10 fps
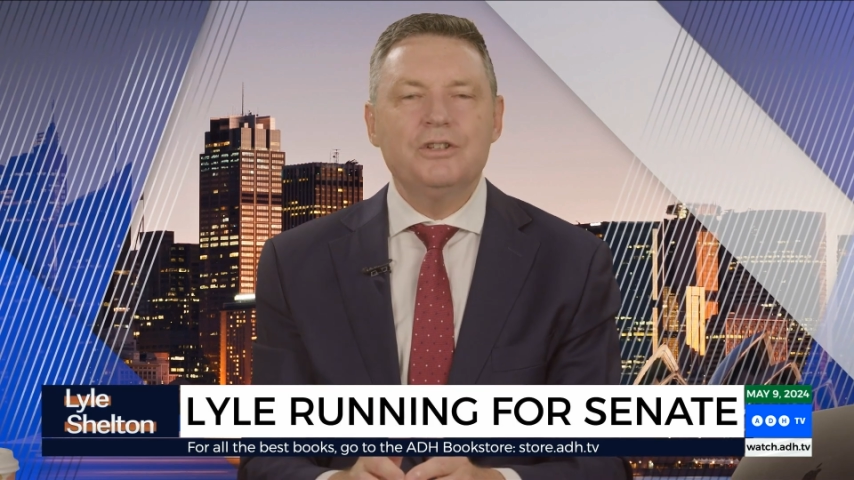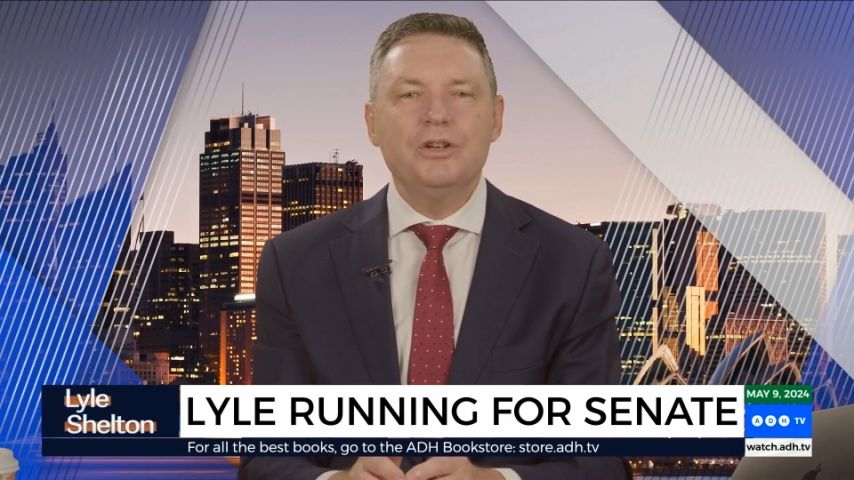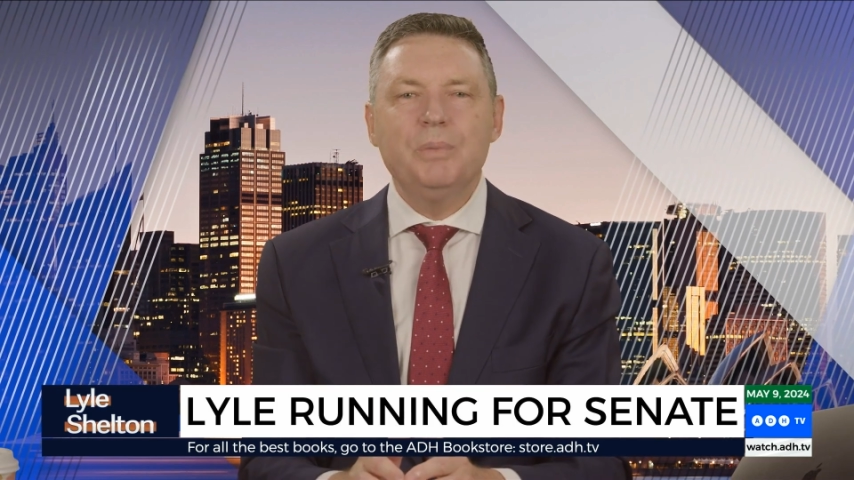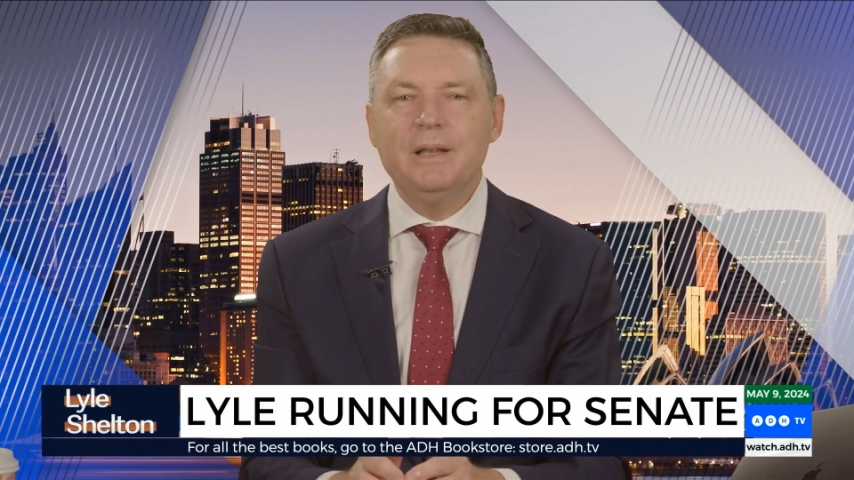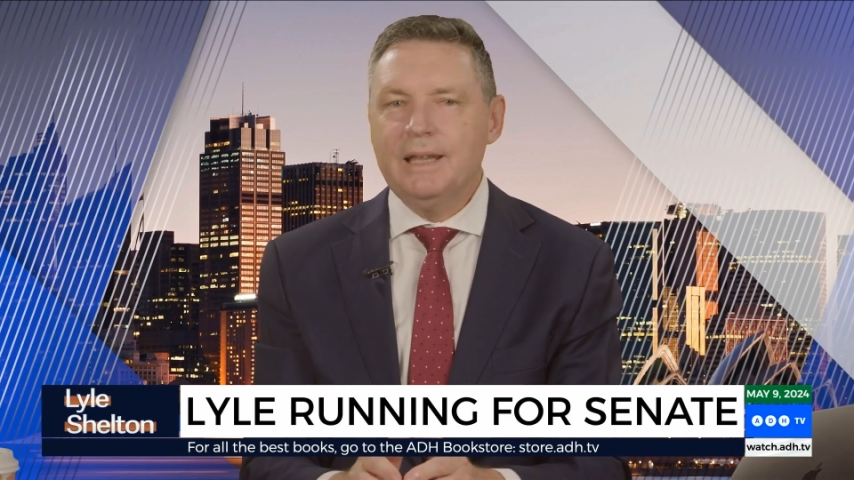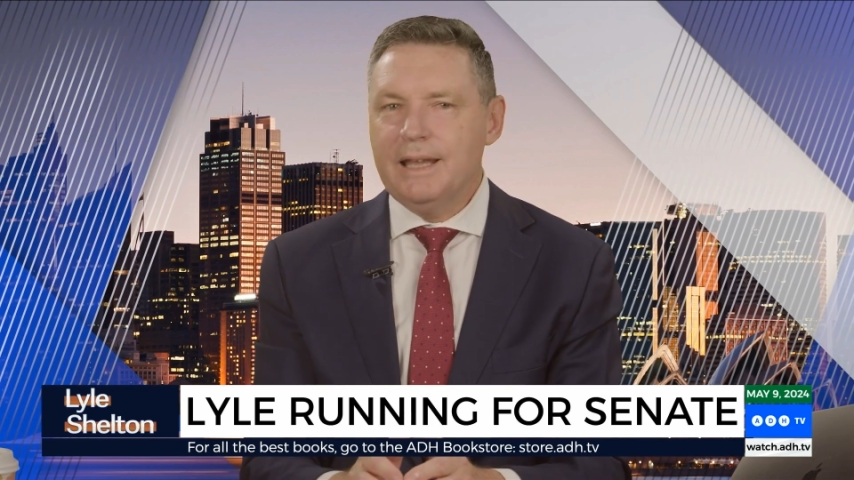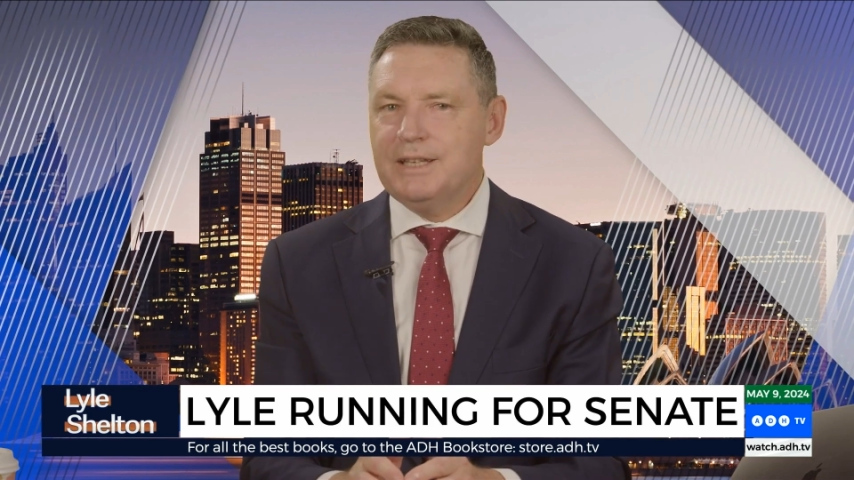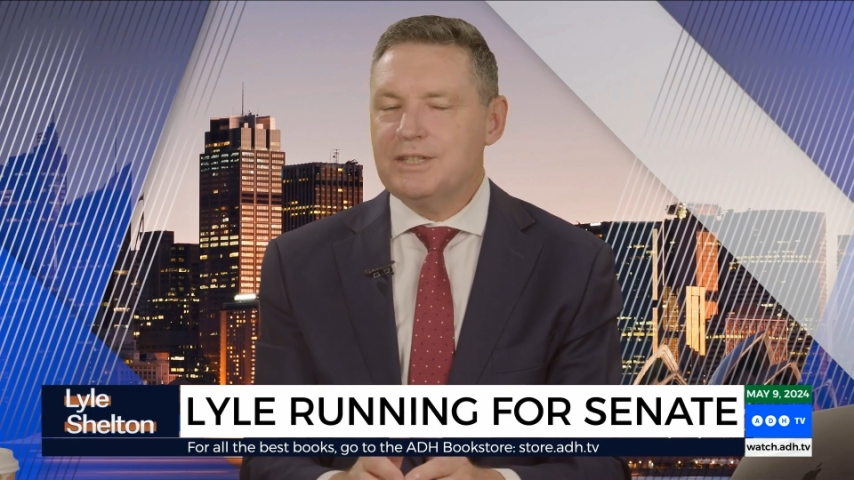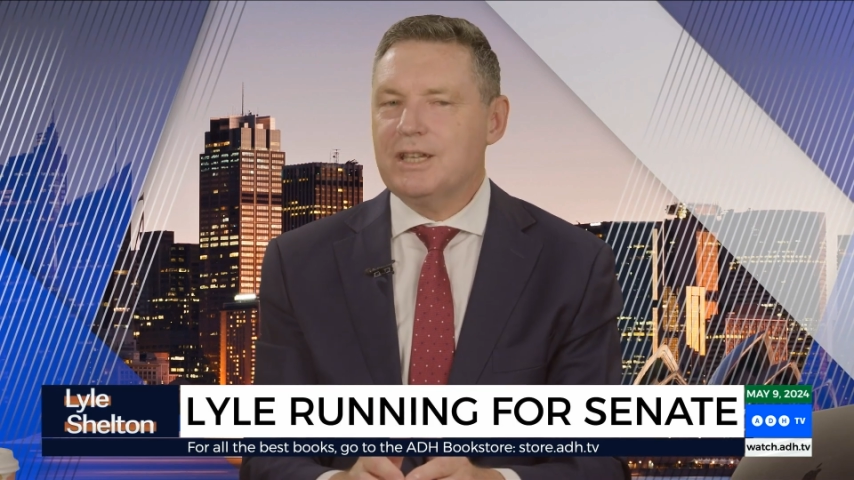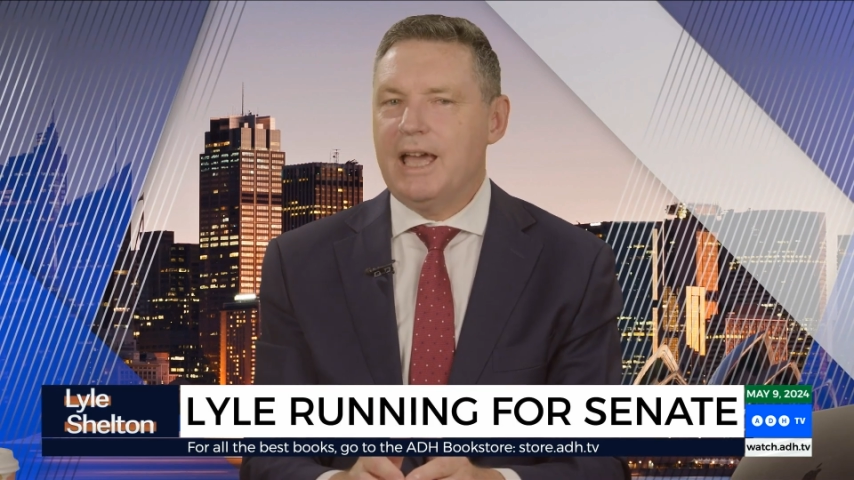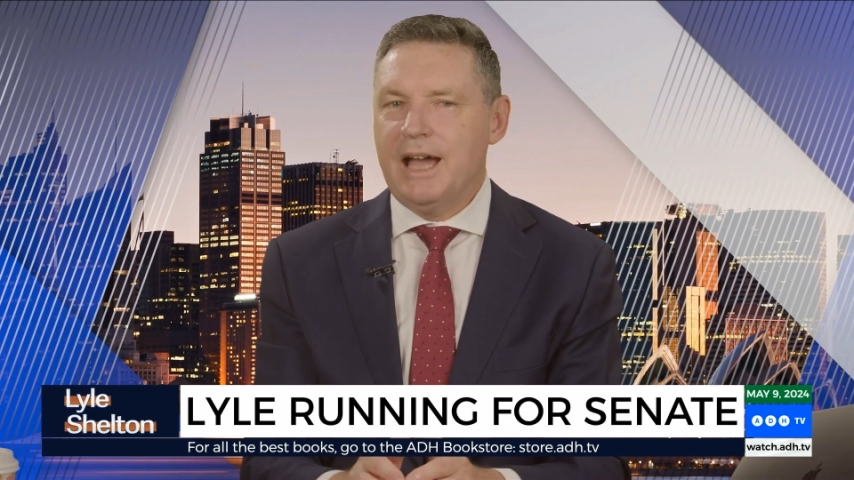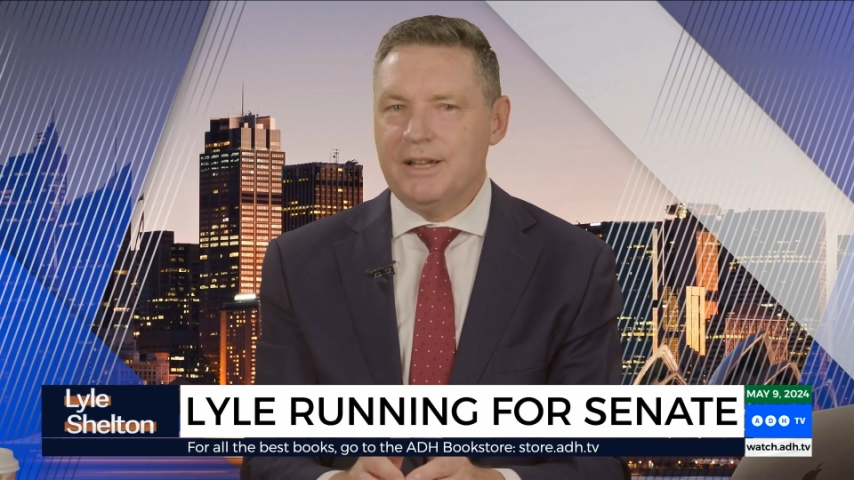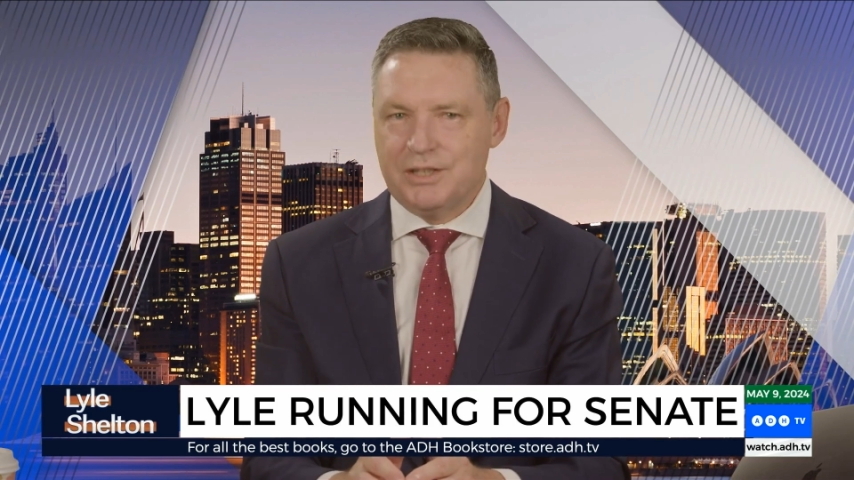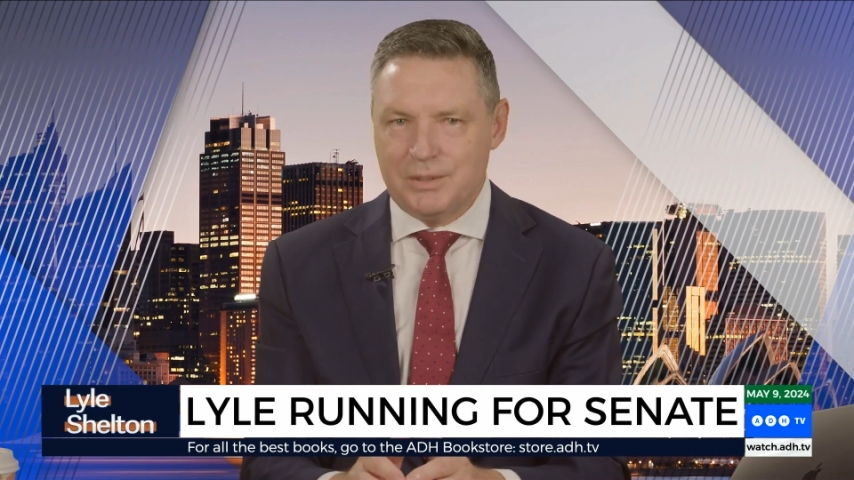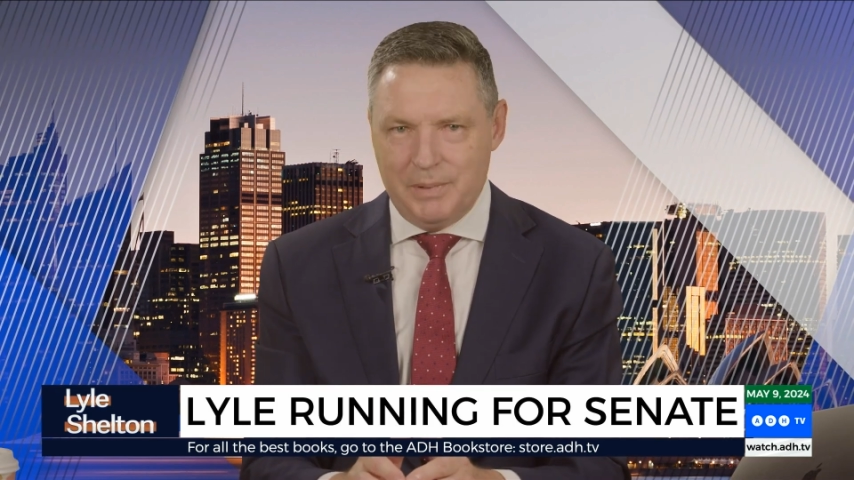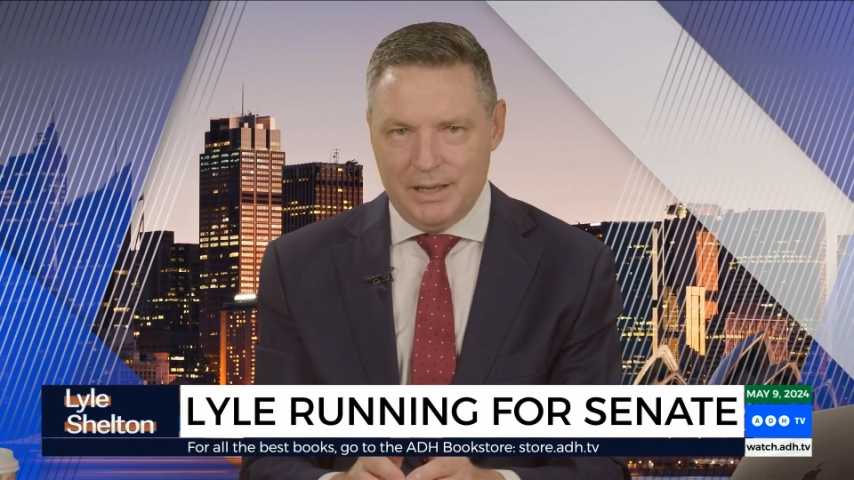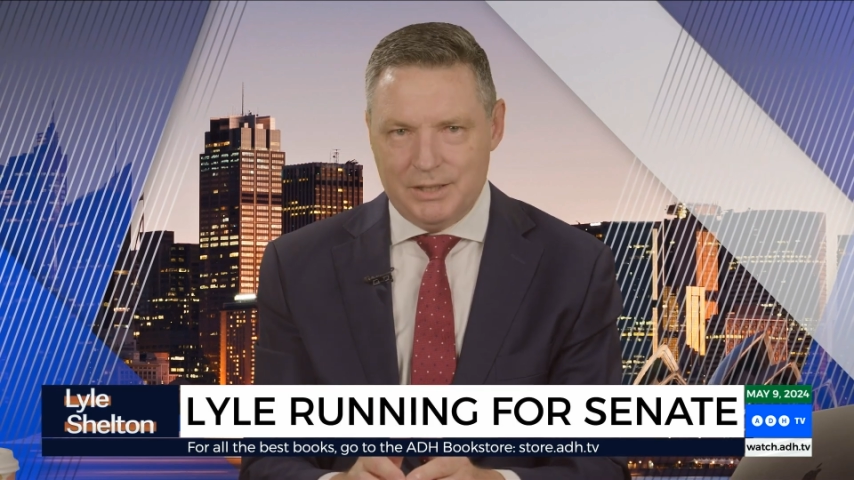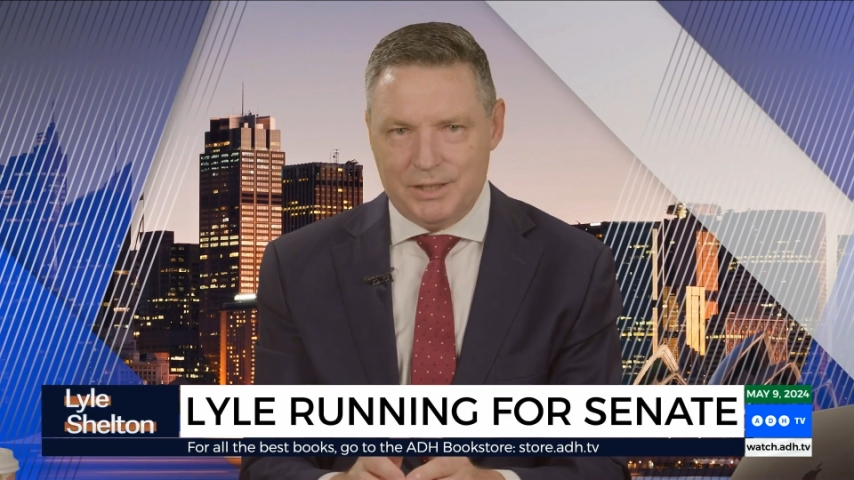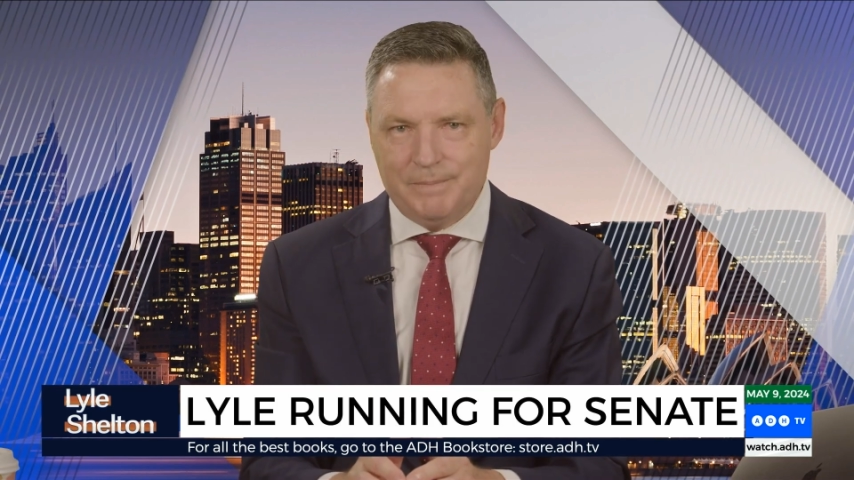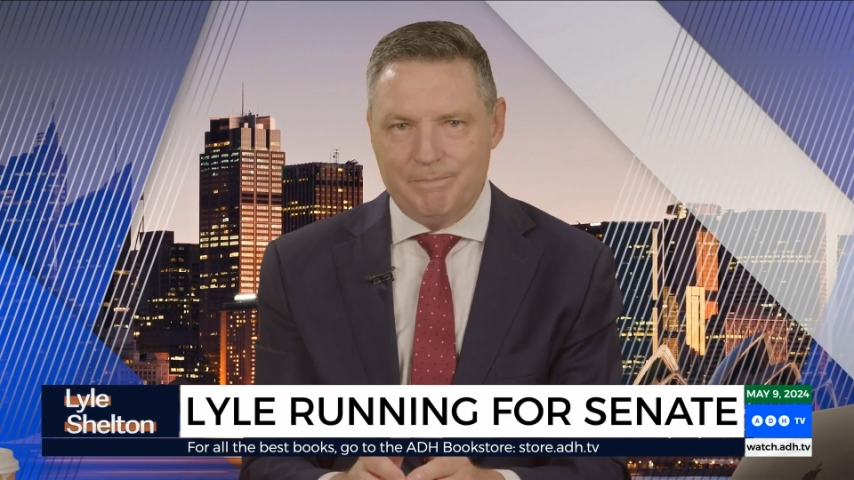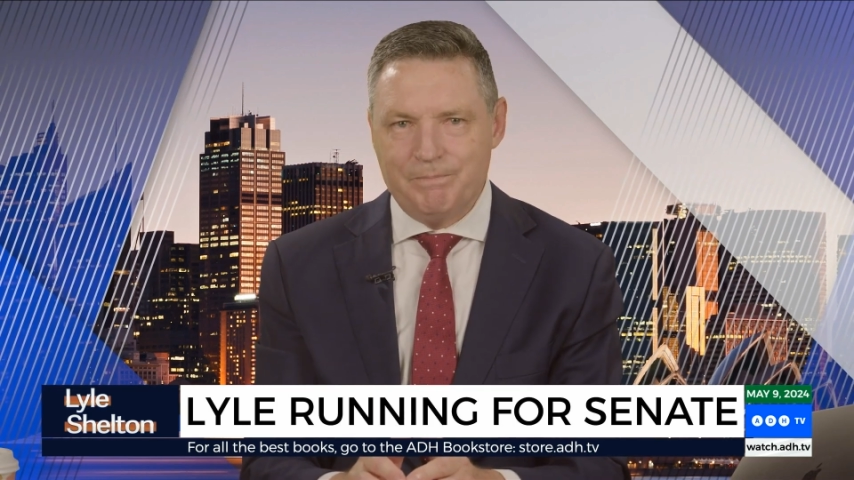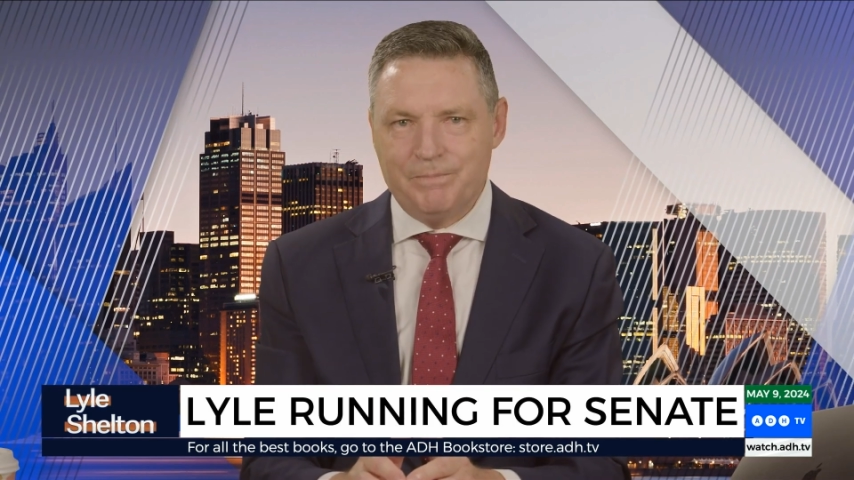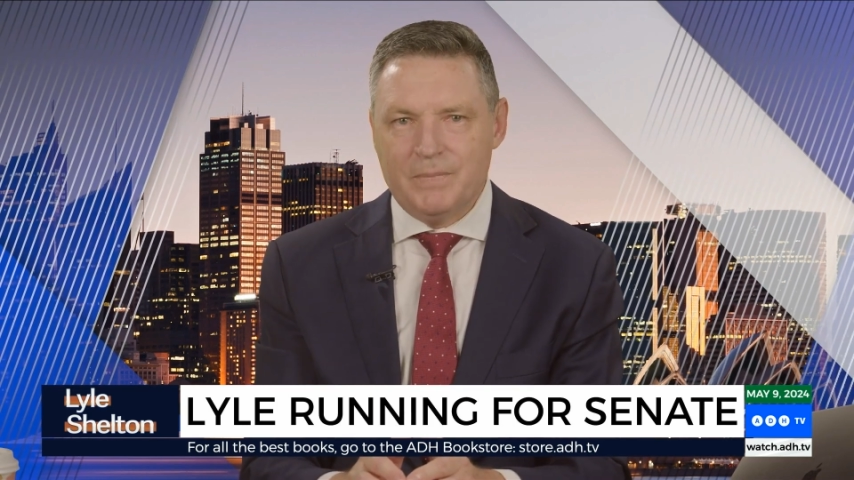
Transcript: to police our speech.